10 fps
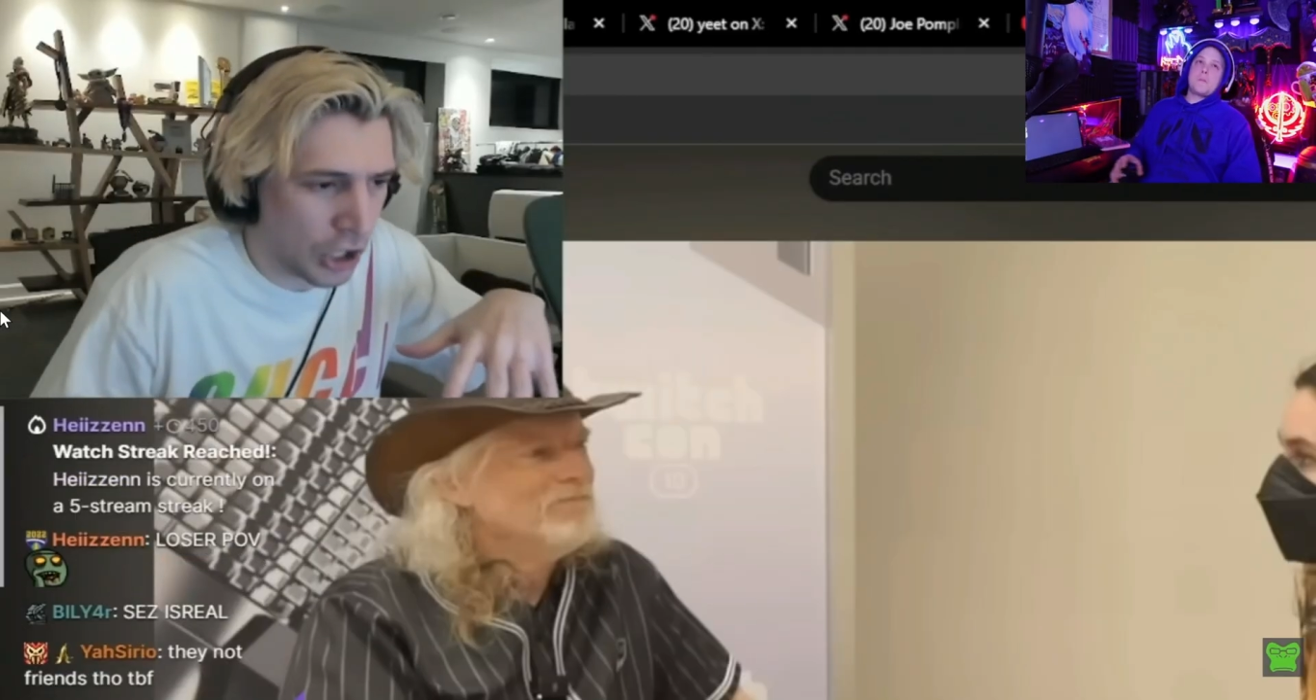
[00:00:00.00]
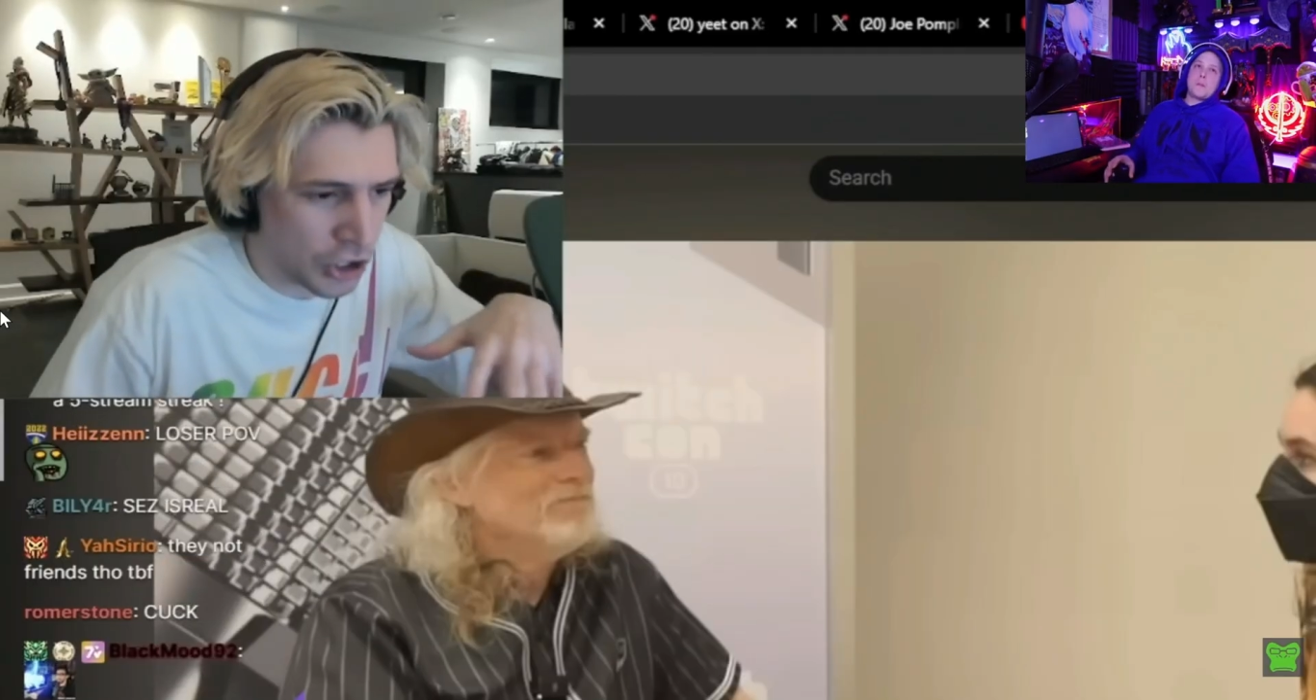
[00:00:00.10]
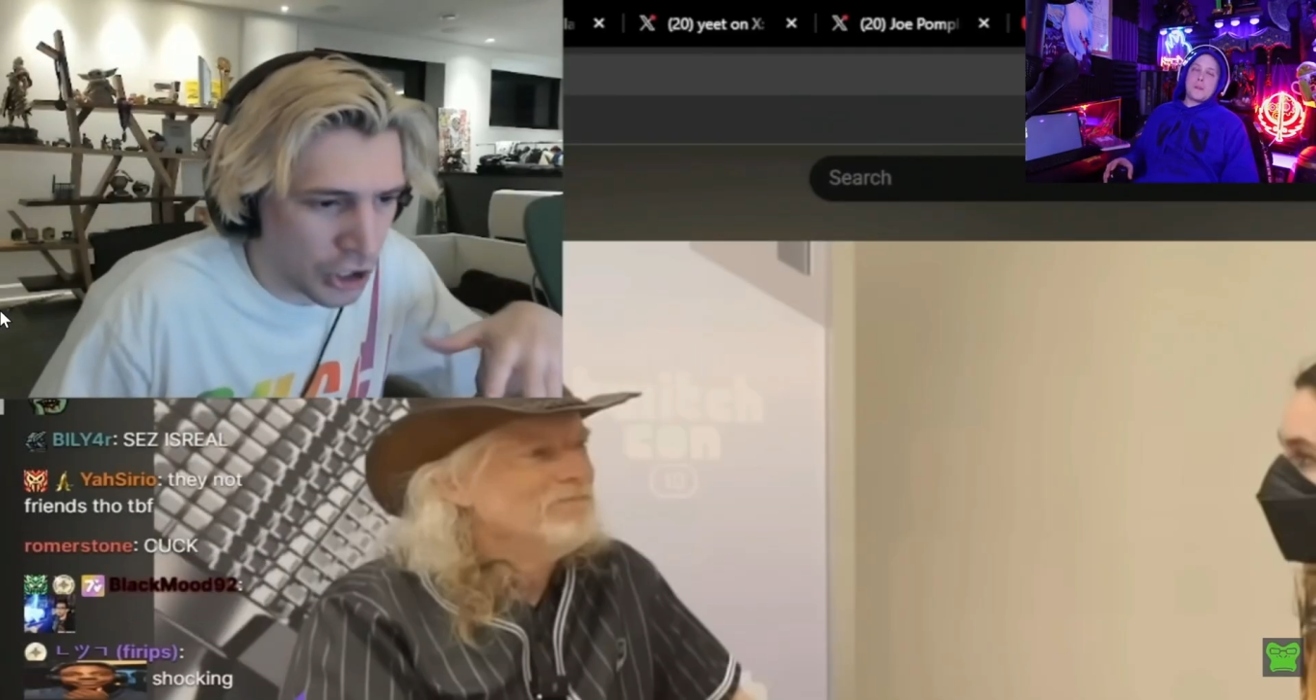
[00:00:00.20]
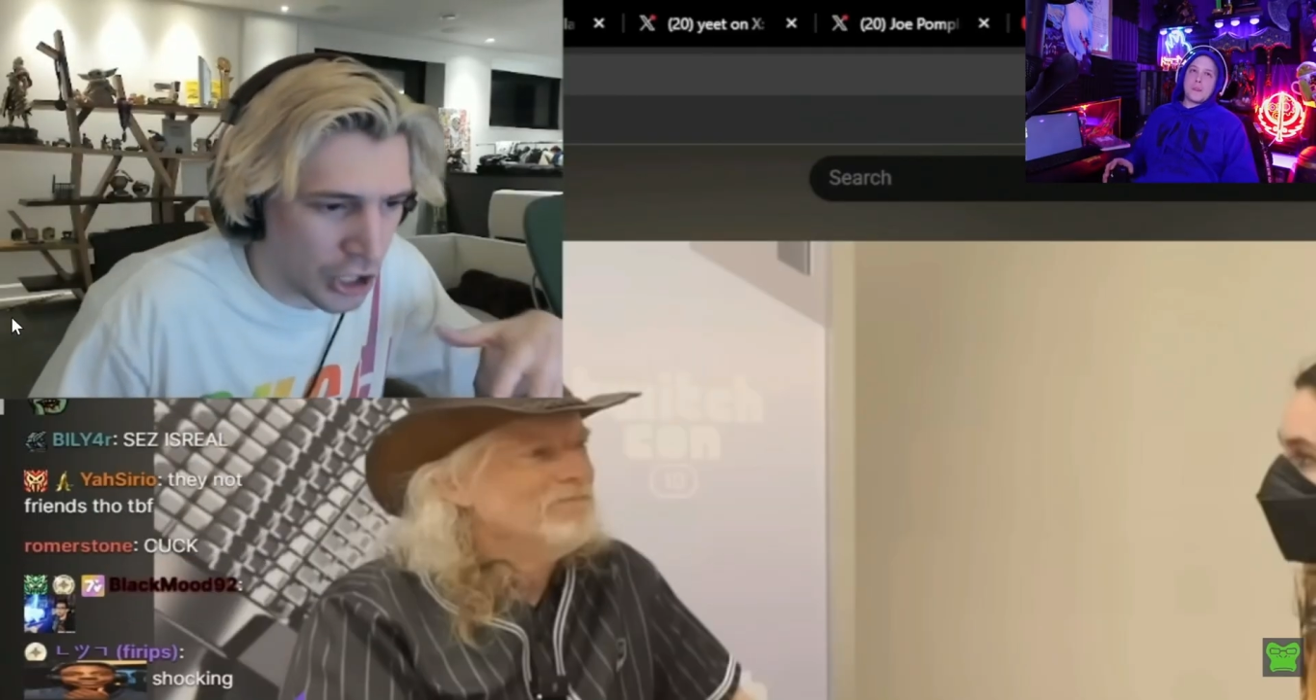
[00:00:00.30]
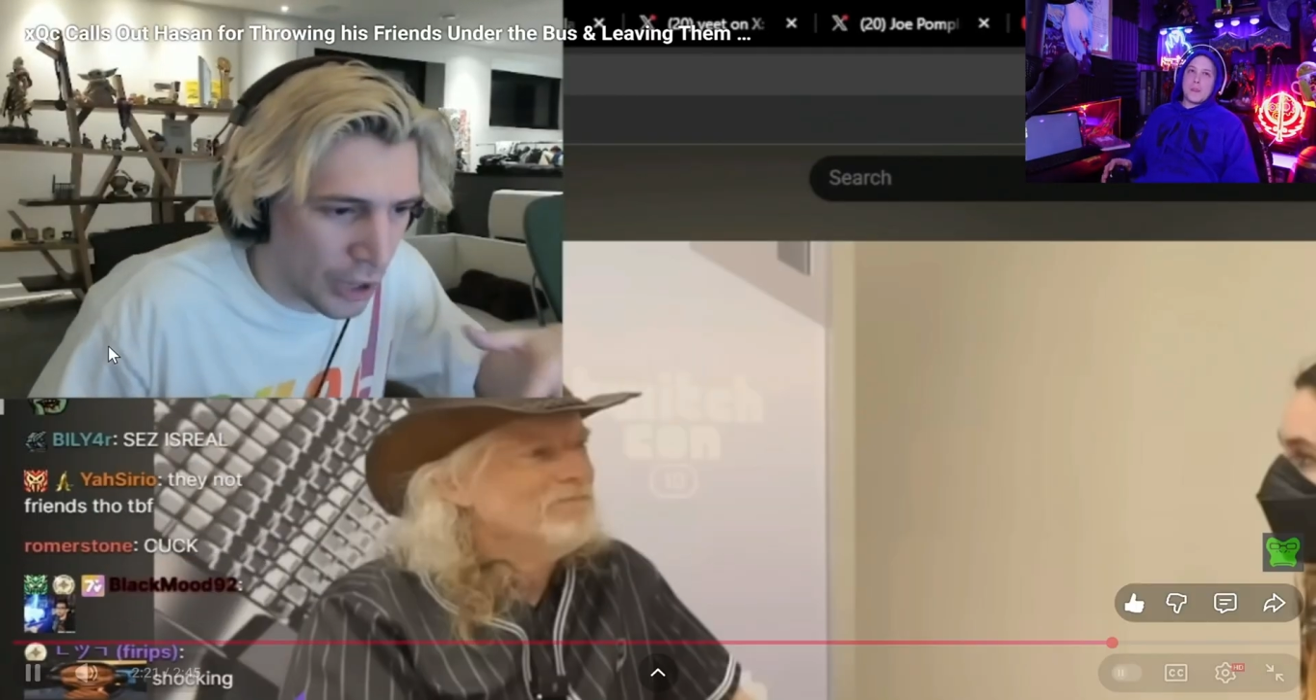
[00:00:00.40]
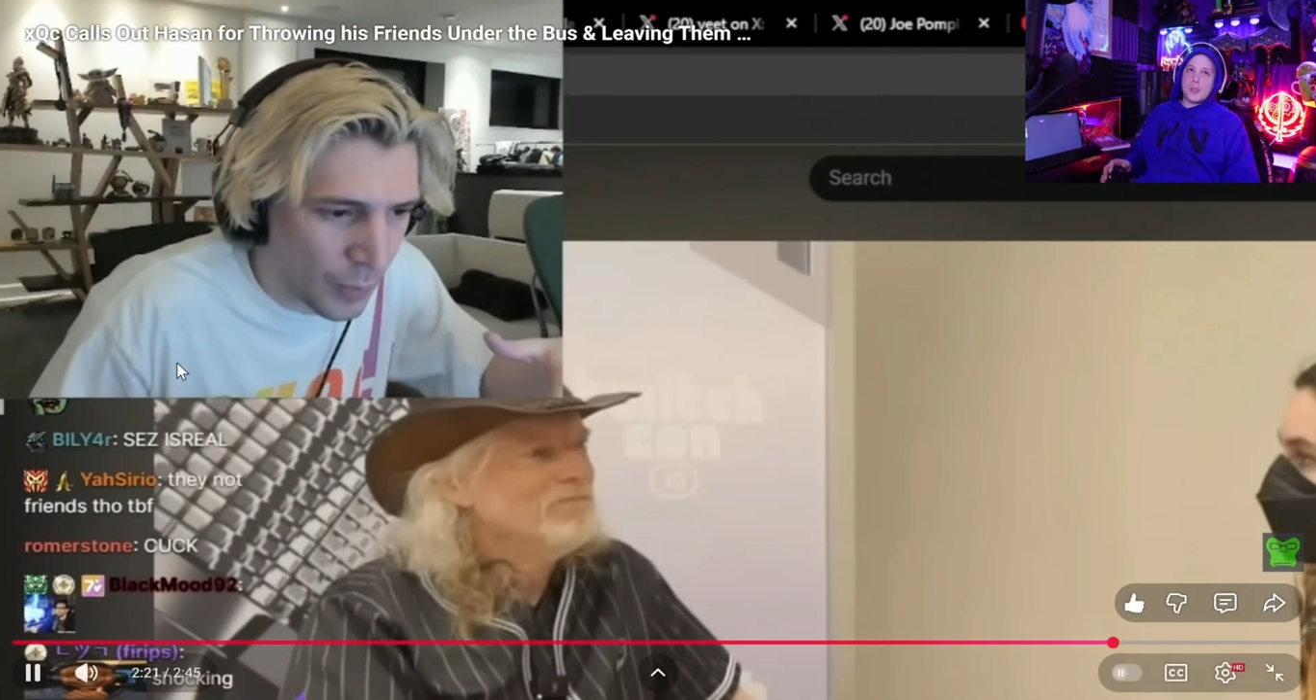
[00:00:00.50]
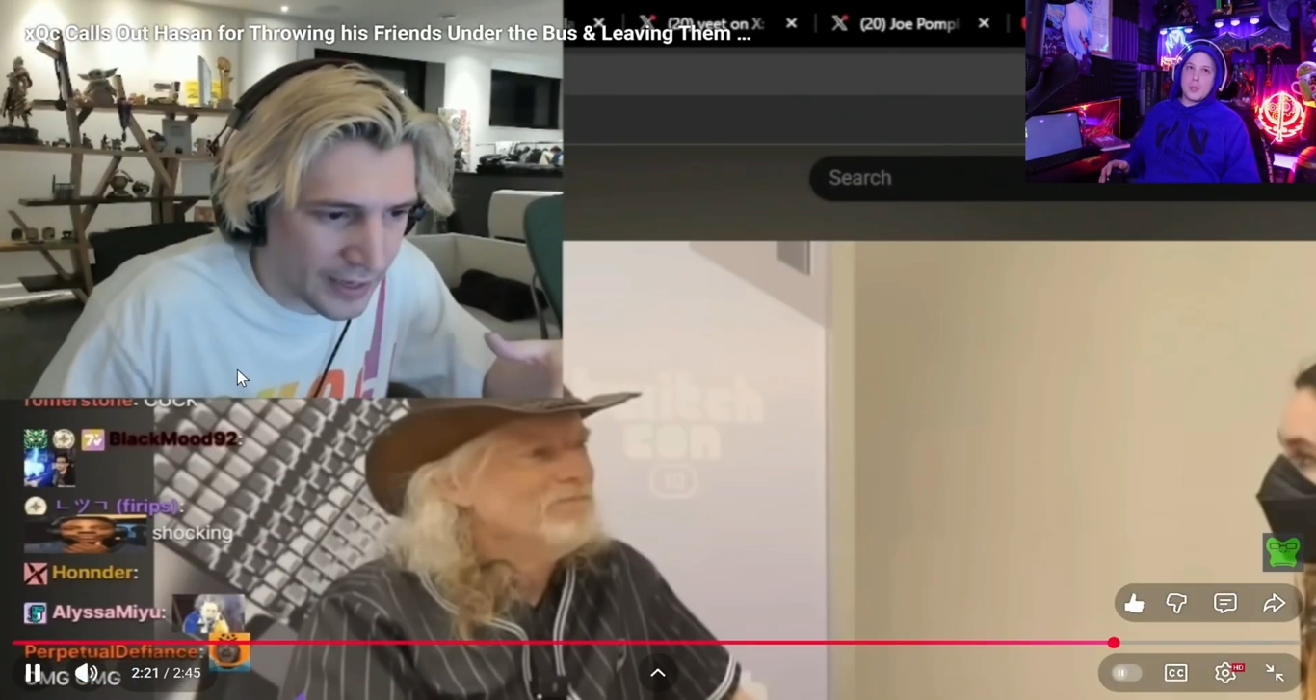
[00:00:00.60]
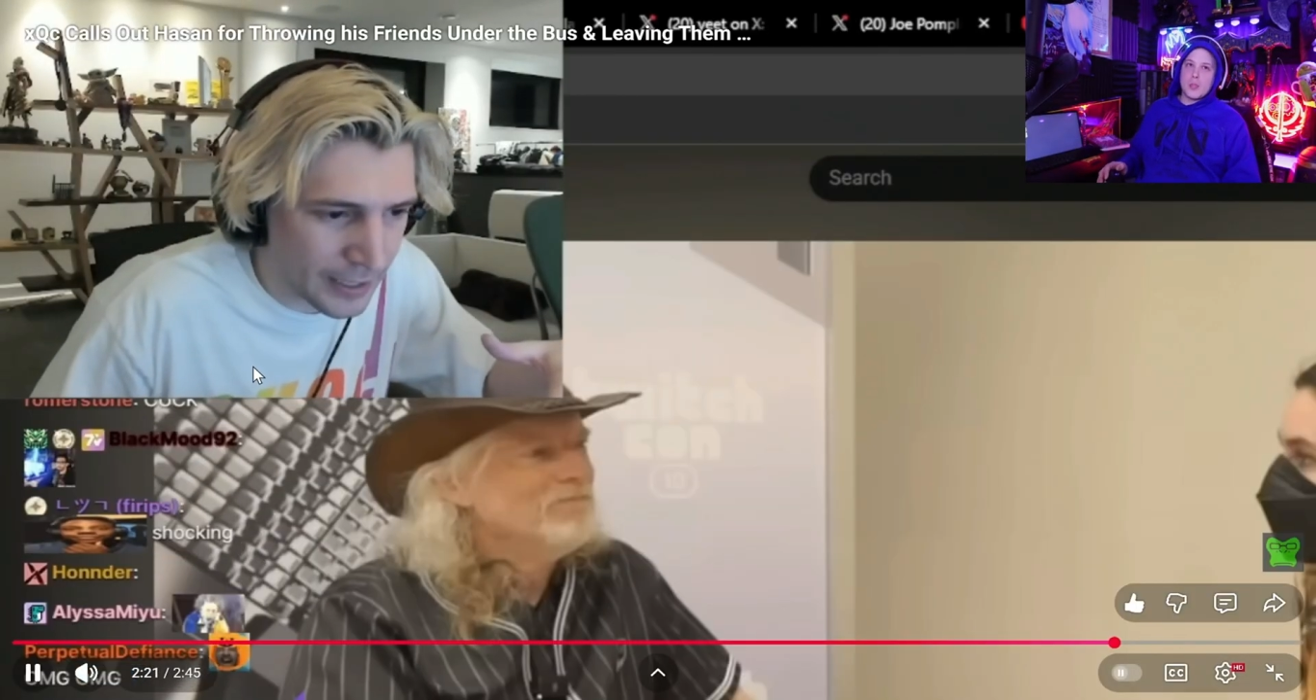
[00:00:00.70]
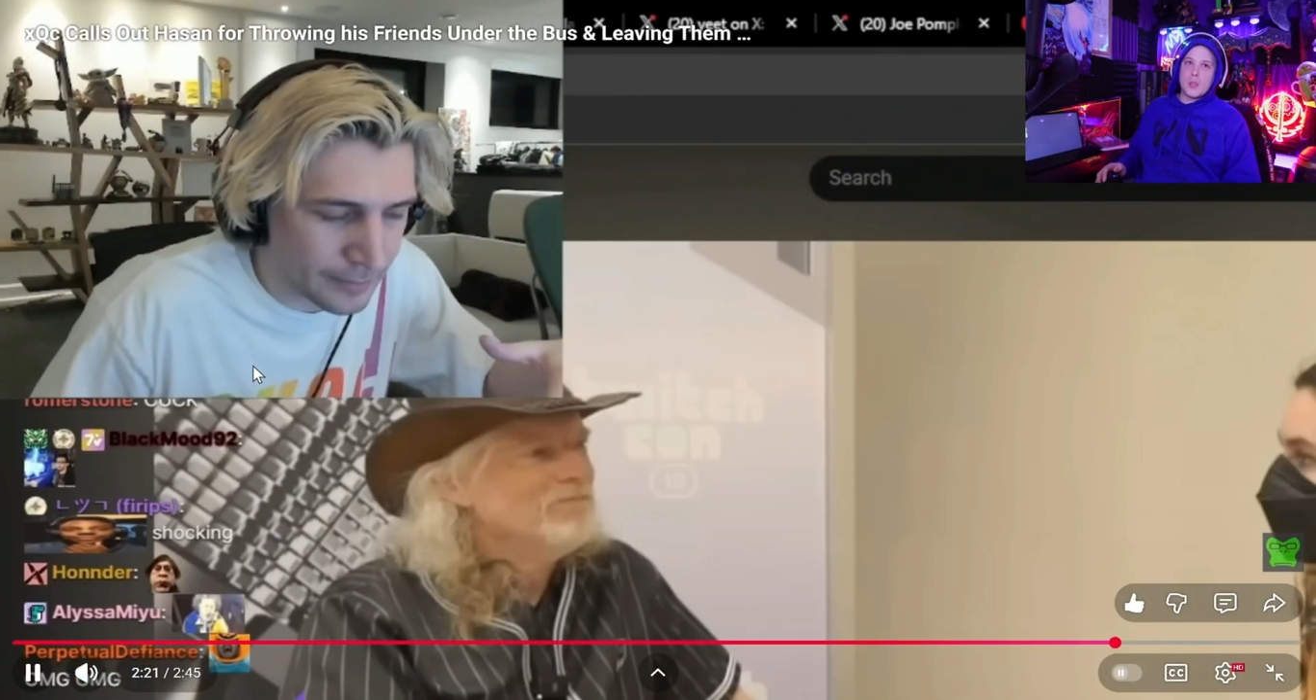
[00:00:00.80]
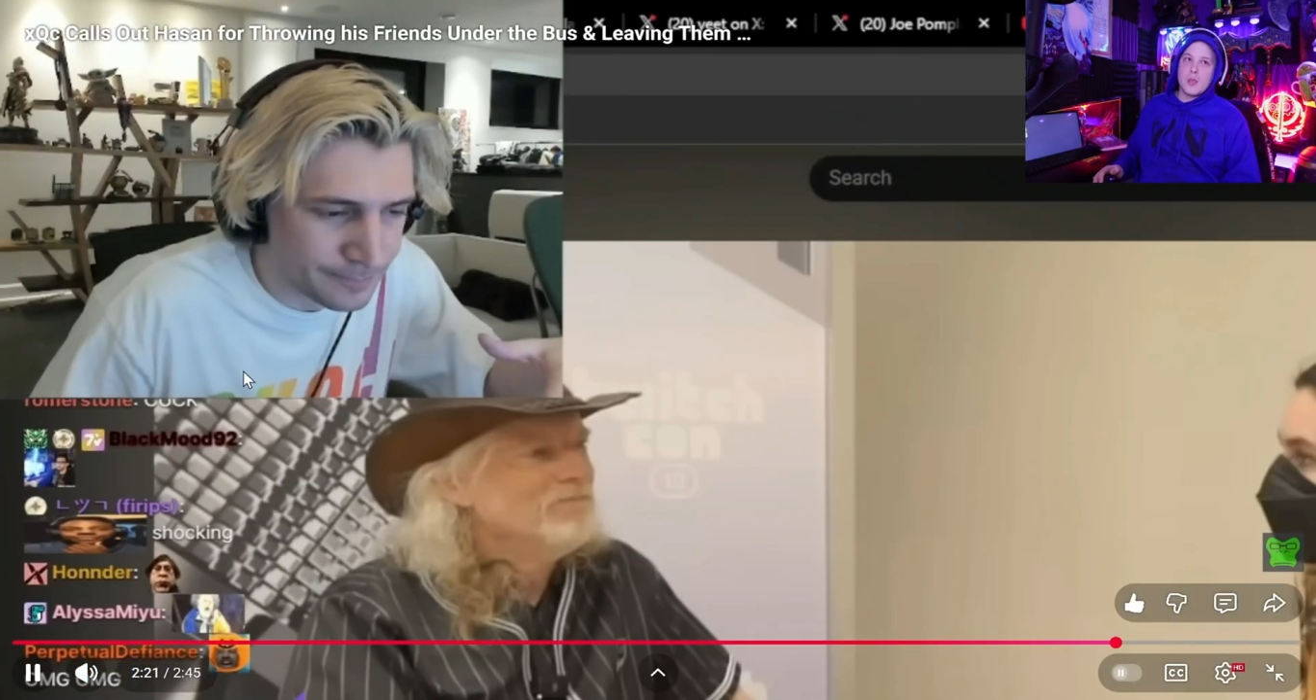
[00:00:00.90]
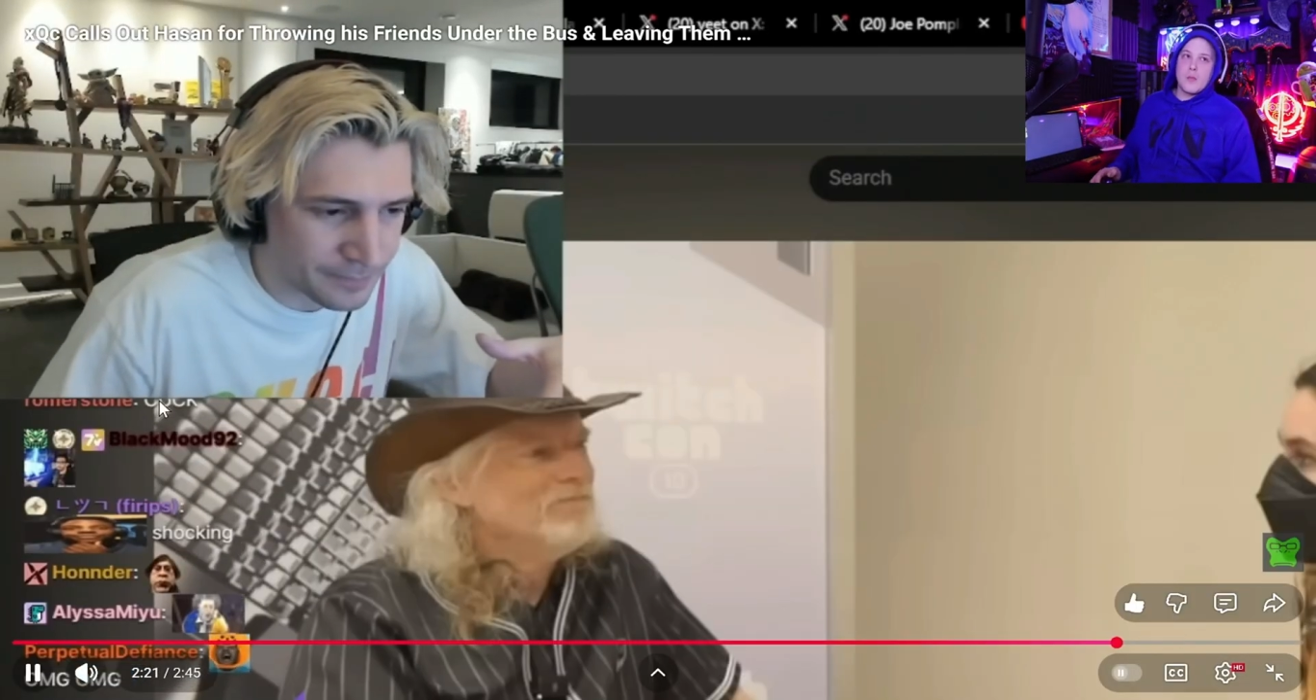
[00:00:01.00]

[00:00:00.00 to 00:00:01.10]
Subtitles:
Ludwig